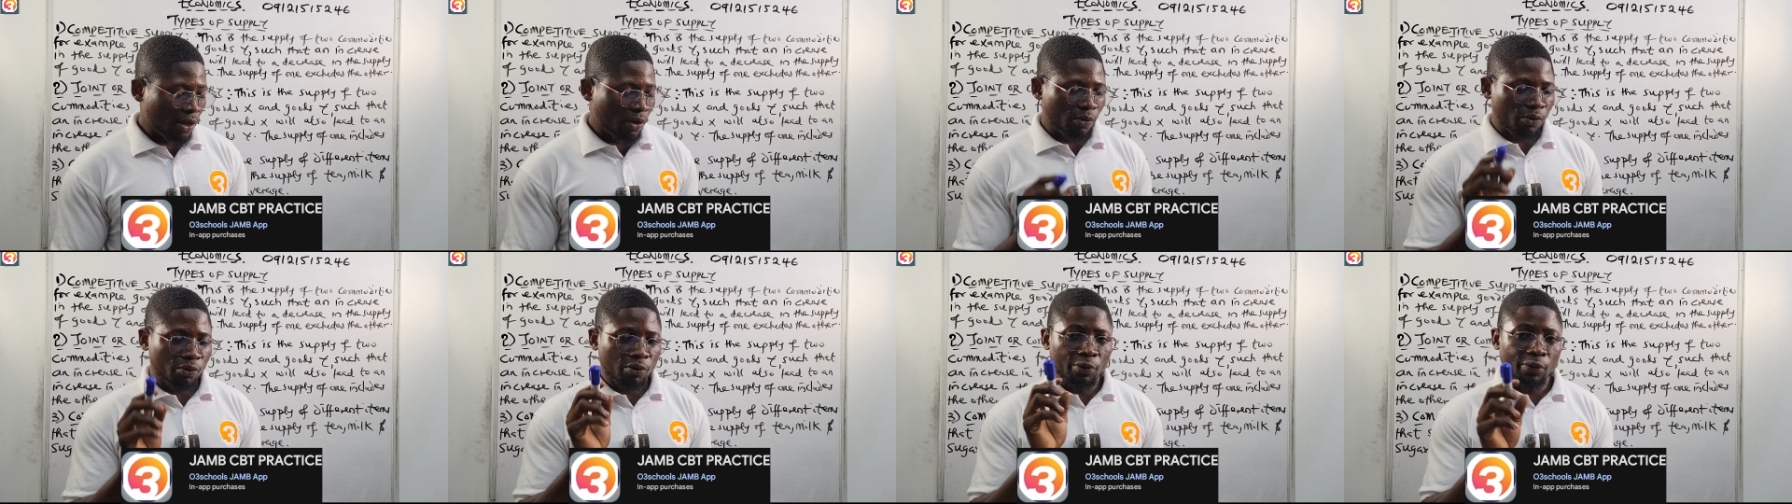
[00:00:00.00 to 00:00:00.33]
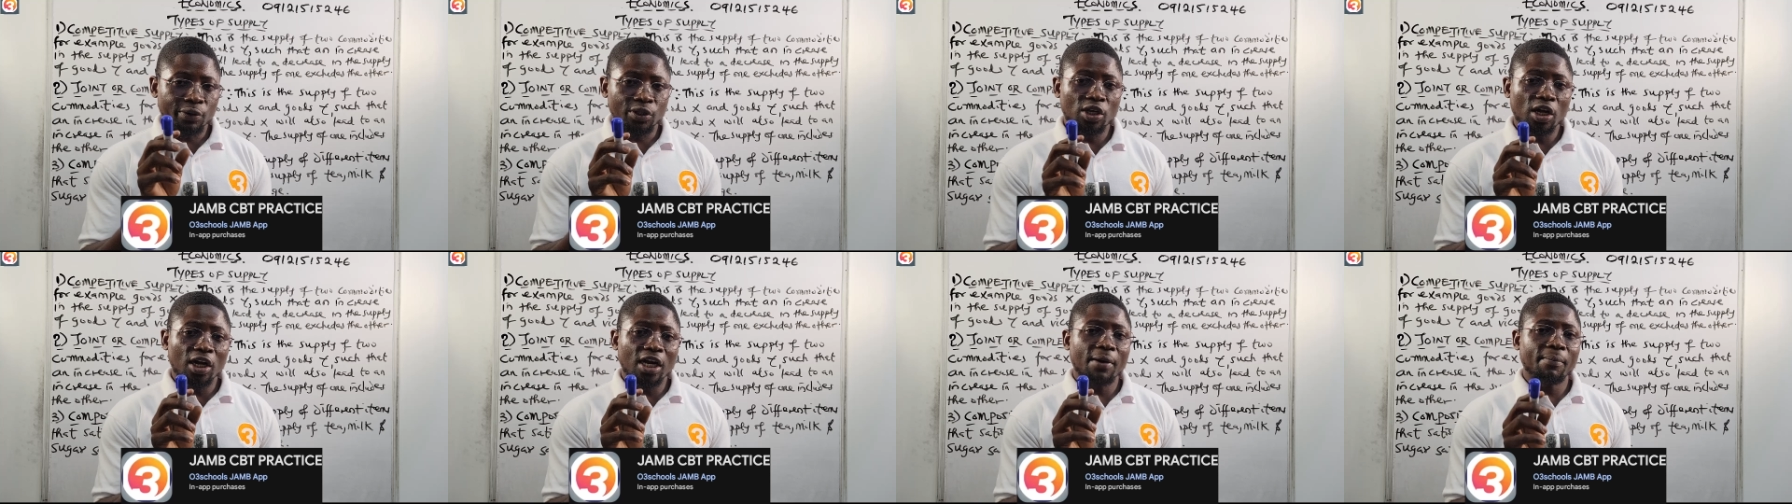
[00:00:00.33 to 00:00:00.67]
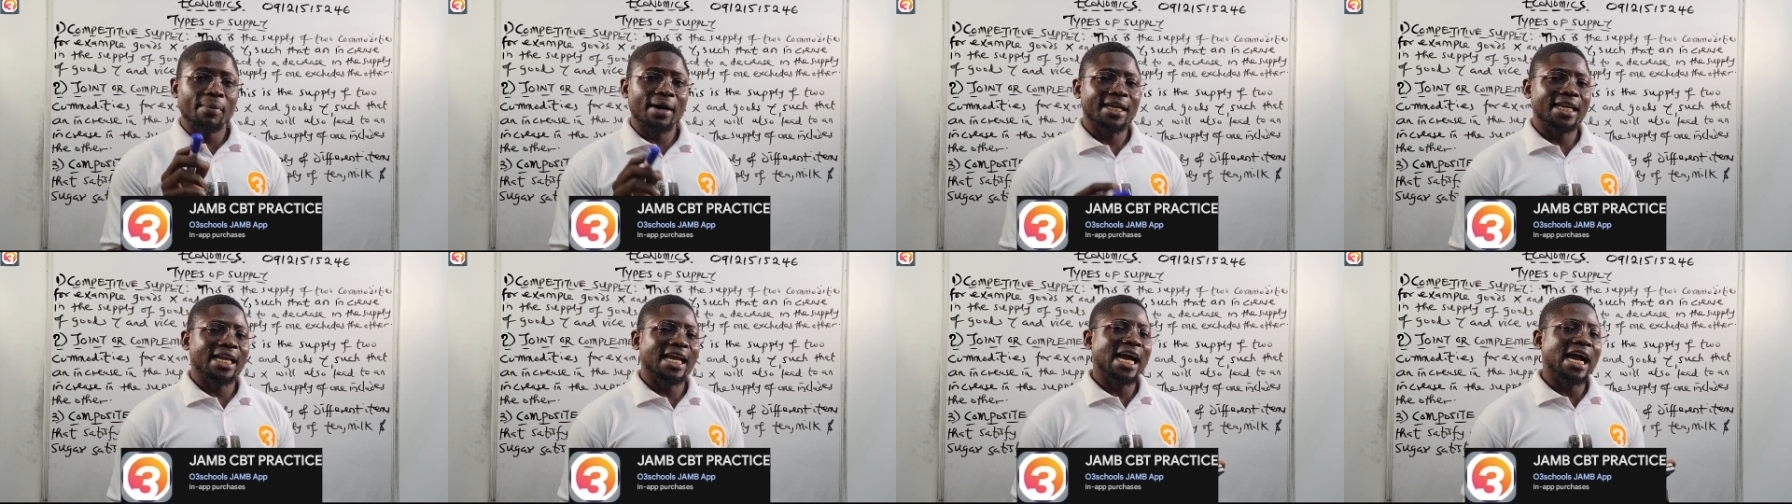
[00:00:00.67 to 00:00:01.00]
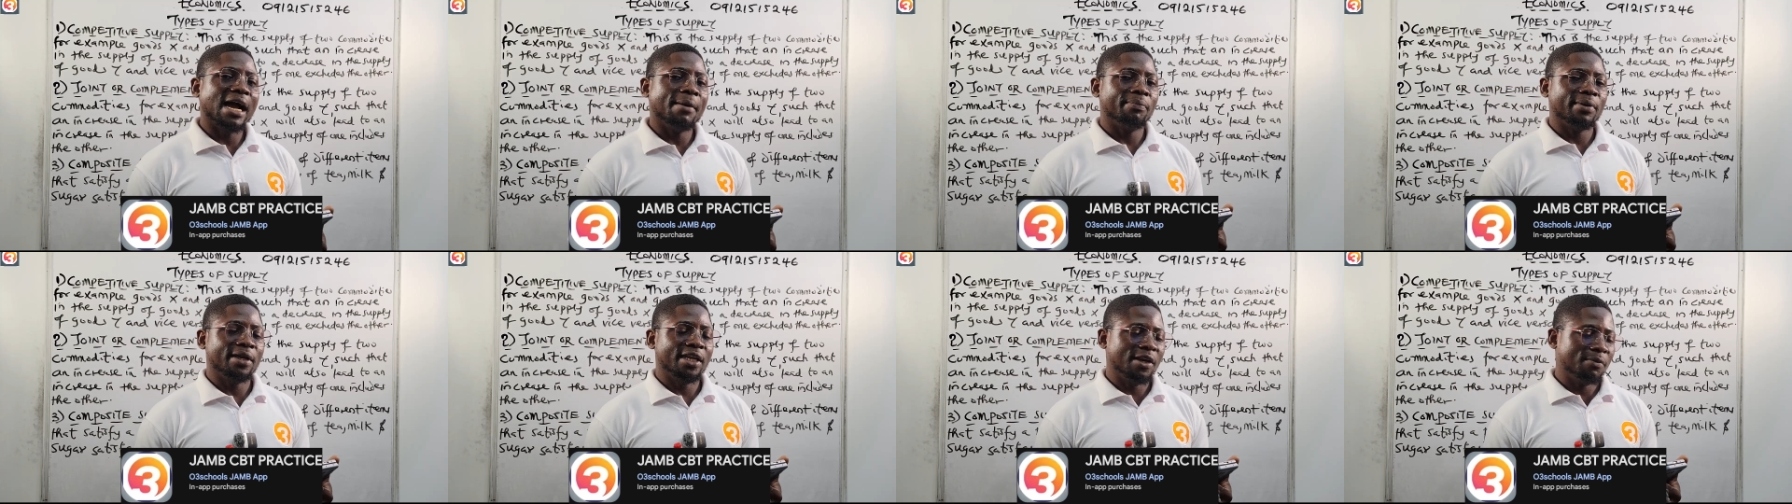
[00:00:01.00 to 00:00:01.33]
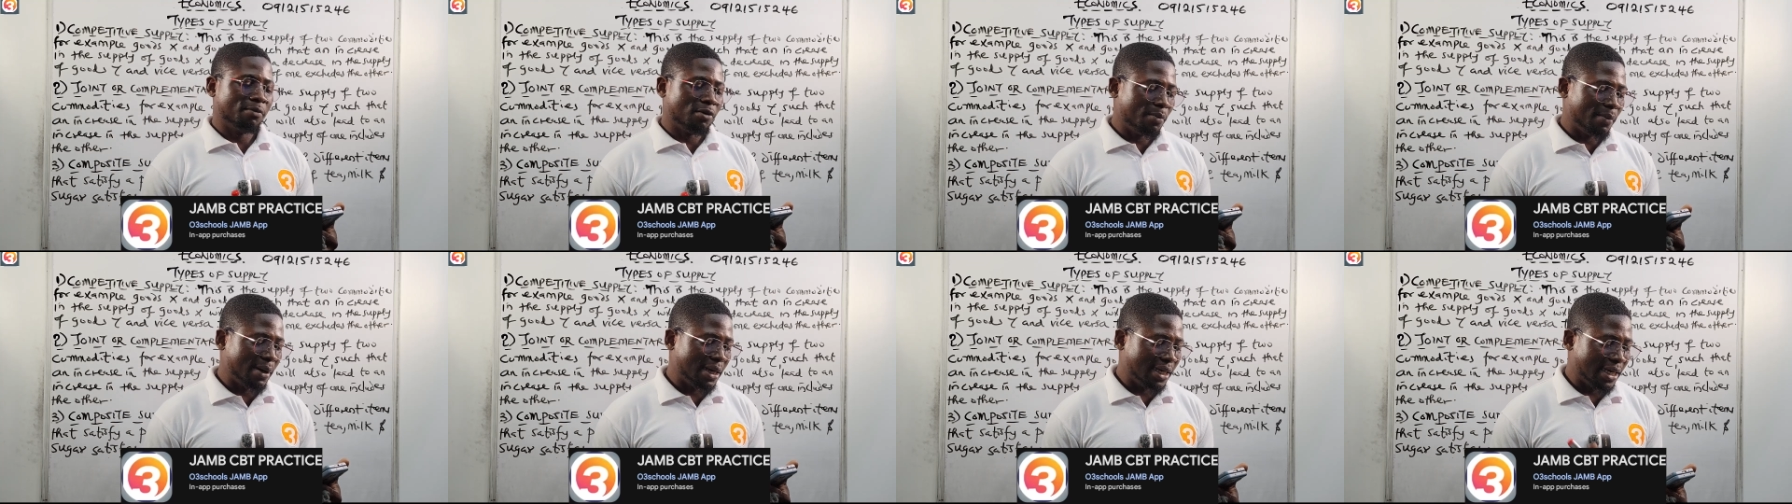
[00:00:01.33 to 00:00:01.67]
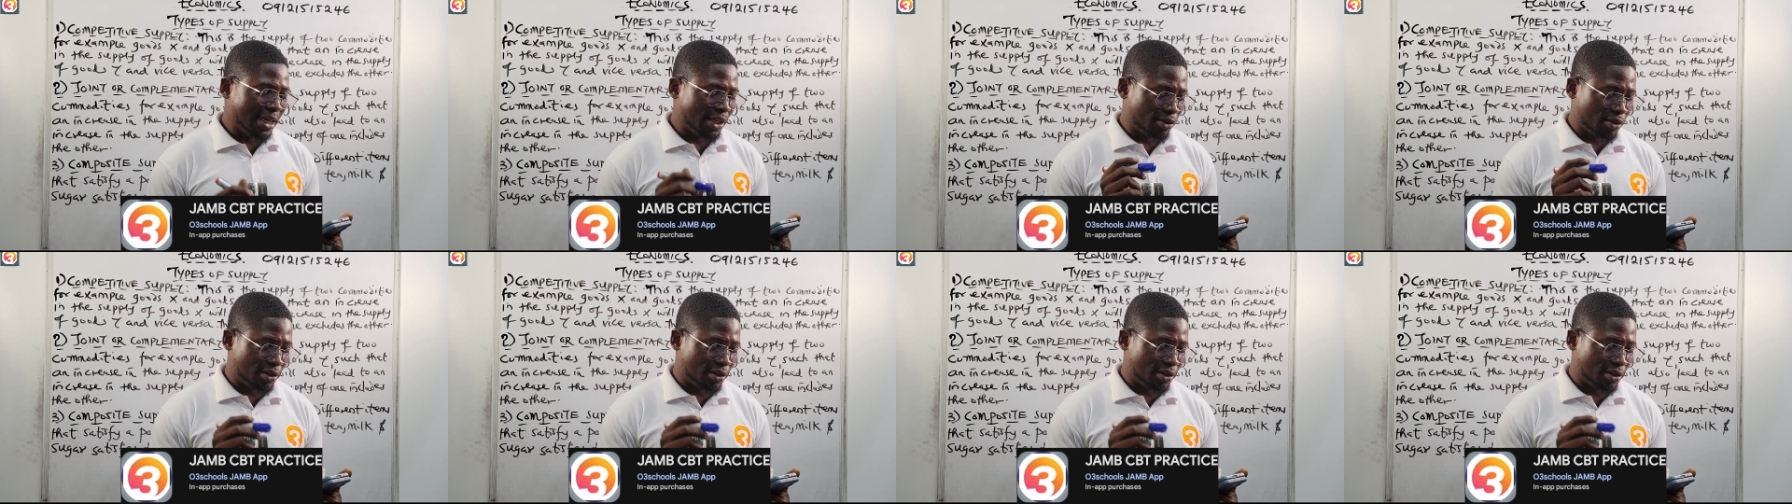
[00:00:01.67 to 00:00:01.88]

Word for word: We will talk about the app in a moment. Let